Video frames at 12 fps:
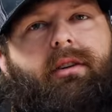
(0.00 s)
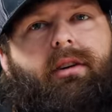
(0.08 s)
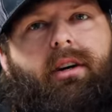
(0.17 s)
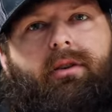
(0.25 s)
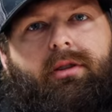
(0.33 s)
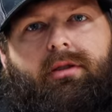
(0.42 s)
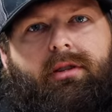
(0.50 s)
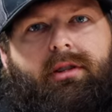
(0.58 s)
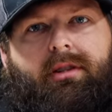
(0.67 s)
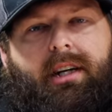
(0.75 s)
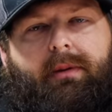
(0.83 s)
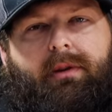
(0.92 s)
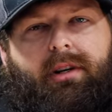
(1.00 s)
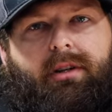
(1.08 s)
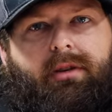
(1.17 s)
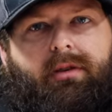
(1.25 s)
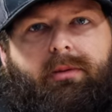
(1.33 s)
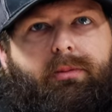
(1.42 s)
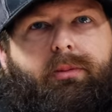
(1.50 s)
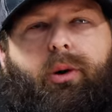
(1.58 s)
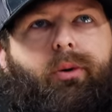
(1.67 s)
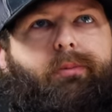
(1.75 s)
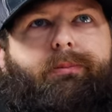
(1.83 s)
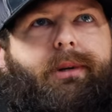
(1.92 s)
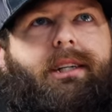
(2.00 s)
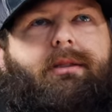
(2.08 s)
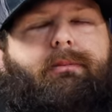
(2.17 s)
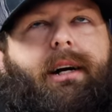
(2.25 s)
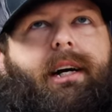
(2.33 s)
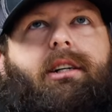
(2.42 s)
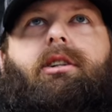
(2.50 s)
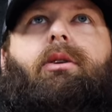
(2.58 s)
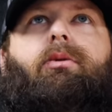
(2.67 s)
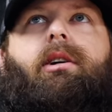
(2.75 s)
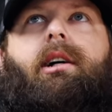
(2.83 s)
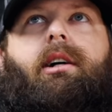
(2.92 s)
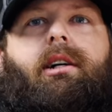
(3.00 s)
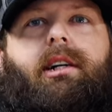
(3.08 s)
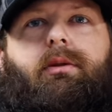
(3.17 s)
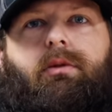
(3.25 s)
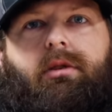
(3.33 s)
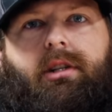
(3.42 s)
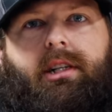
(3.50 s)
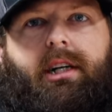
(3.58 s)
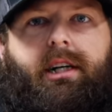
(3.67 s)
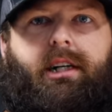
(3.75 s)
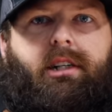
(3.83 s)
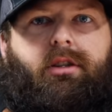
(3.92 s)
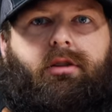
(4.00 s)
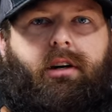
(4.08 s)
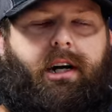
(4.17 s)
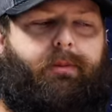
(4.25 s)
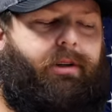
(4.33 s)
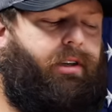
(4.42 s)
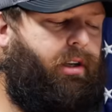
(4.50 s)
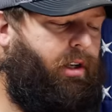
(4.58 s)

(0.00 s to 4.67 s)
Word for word: They're all usually the same color or mismatched. Don't care. I need one today. Just grab it.